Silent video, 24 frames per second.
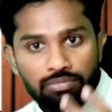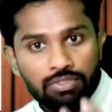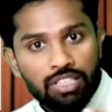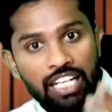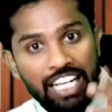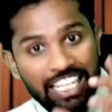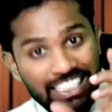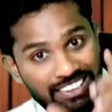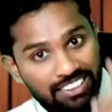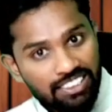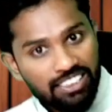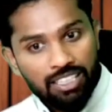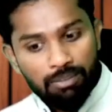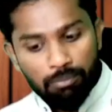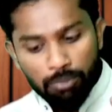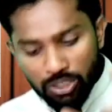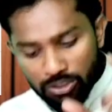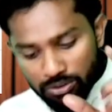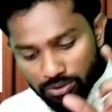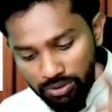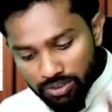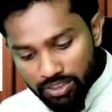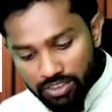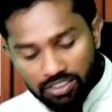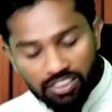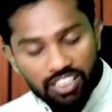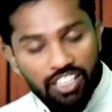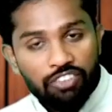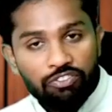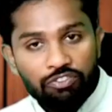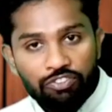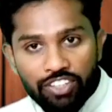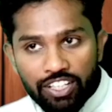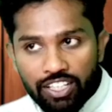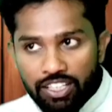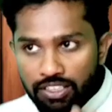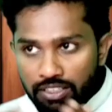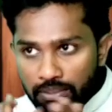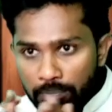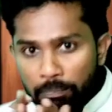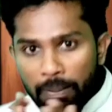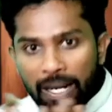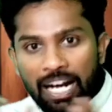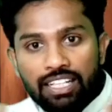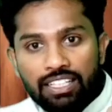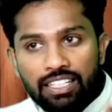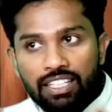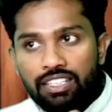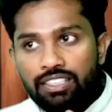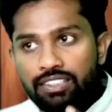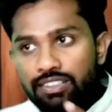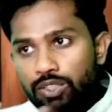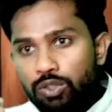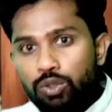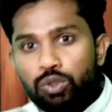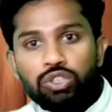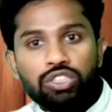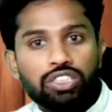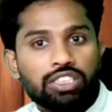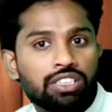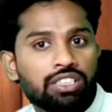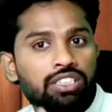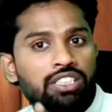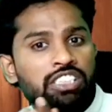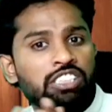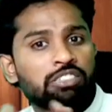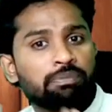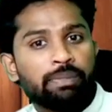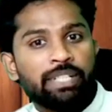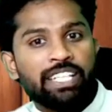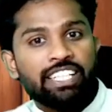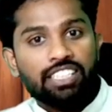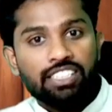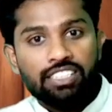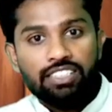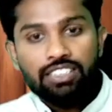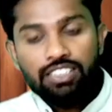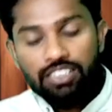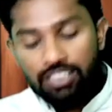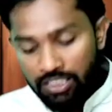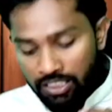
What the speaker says: SCM also the same way the pattern the questions is being